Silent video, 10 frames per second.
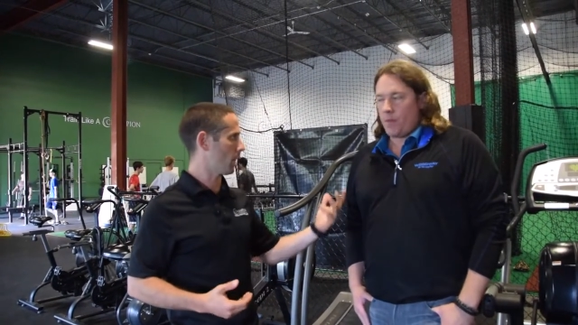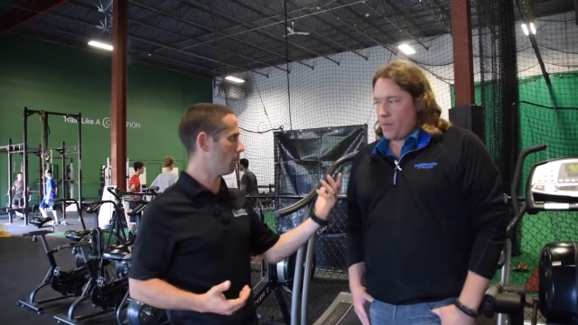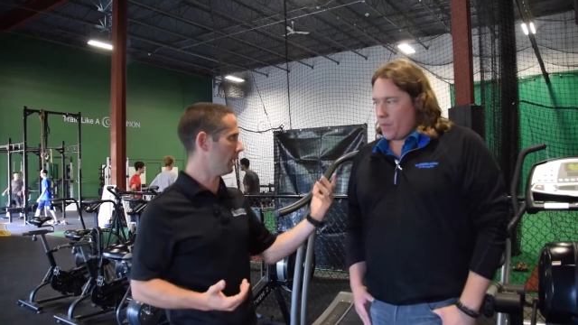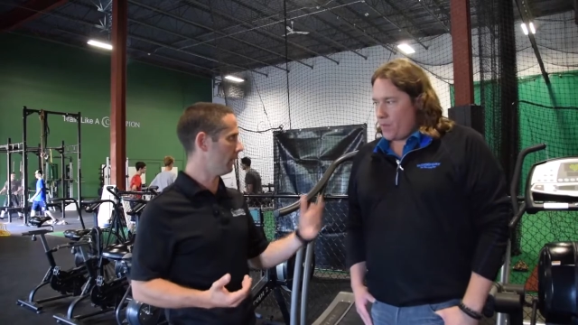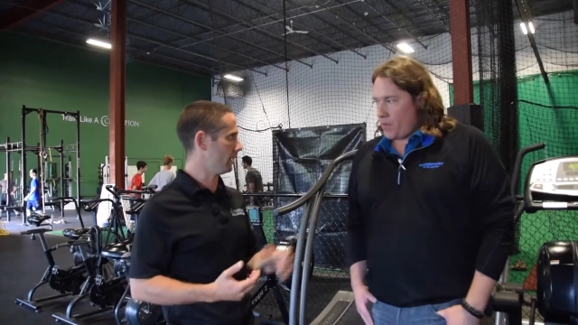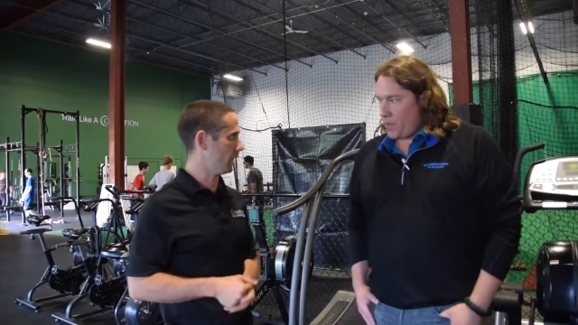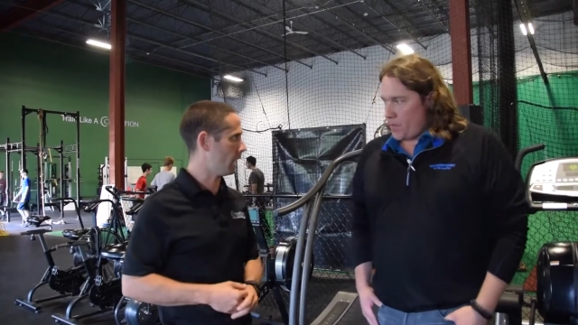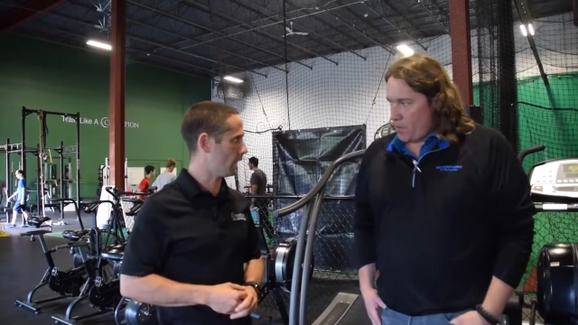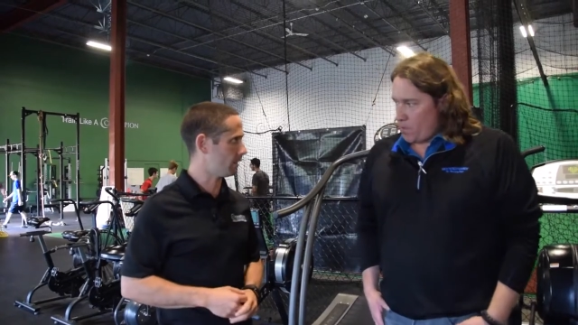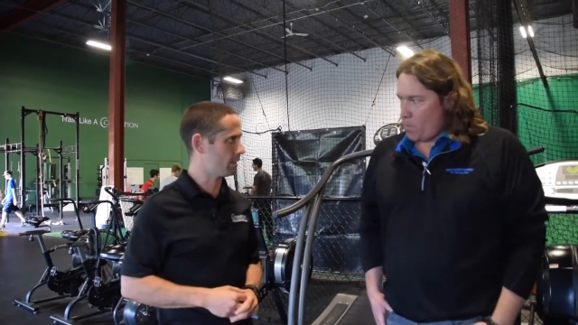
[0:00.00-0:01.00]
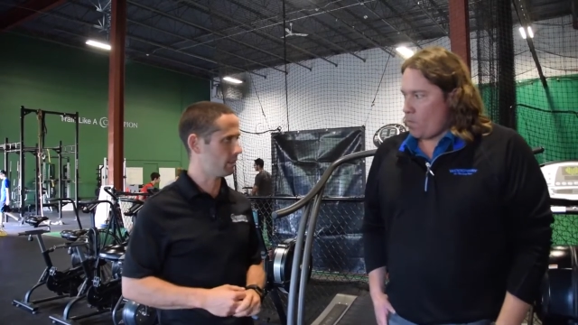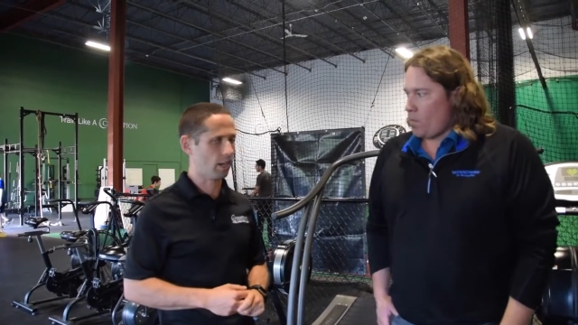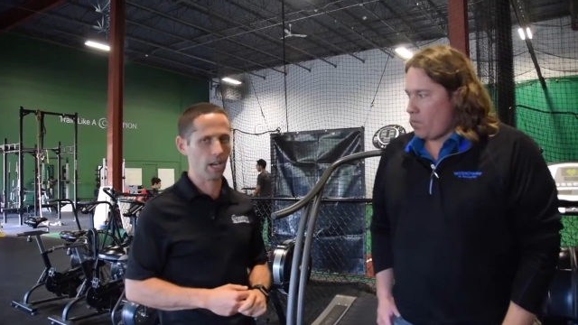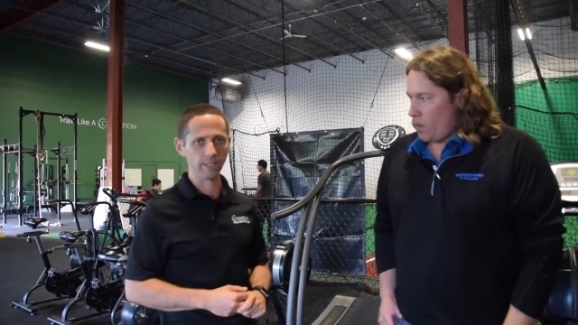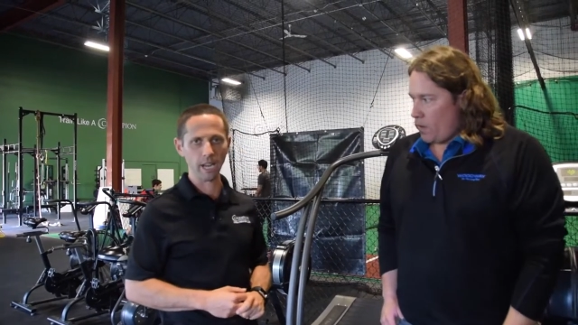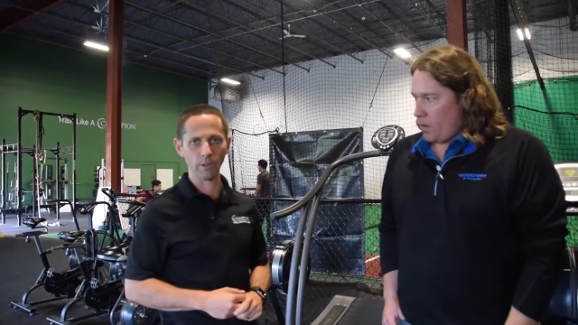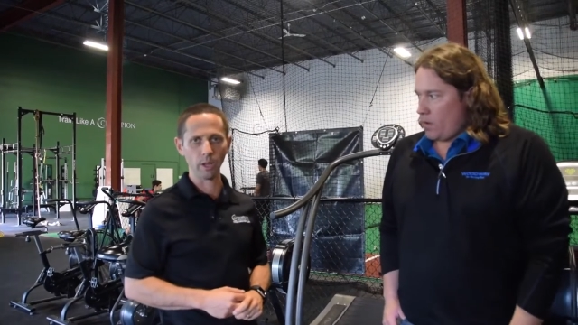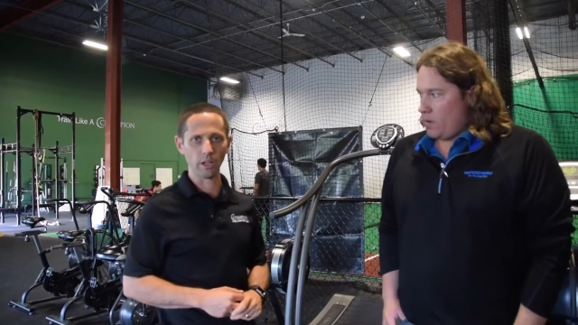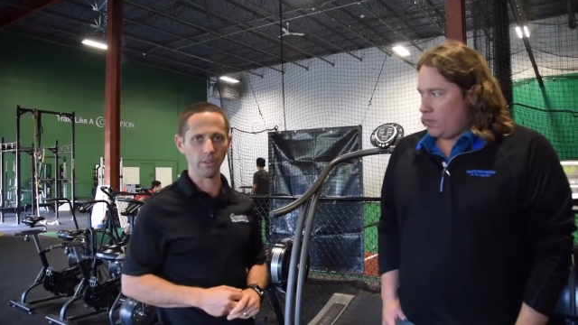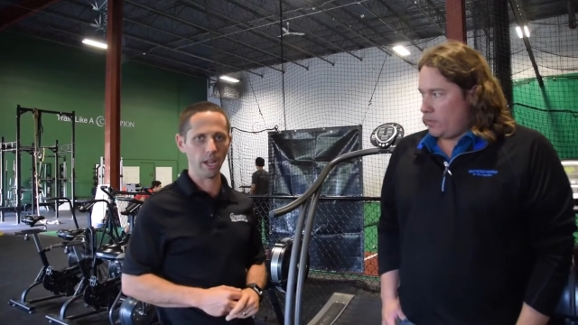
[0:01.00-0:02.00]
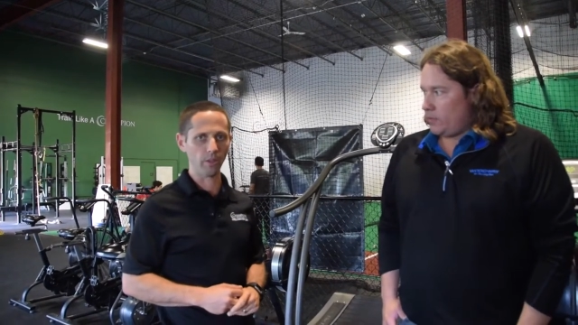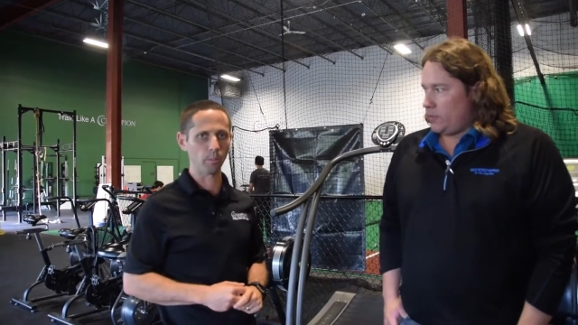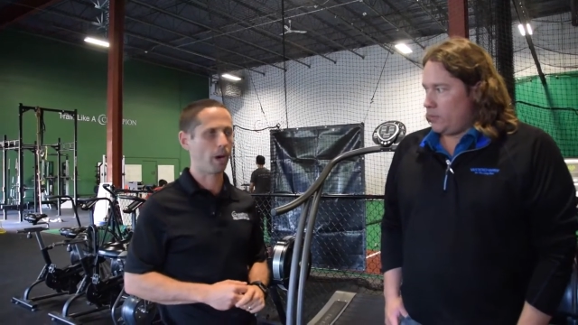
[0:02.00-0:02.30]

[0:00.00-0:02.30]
Speaker 1: coming in the down the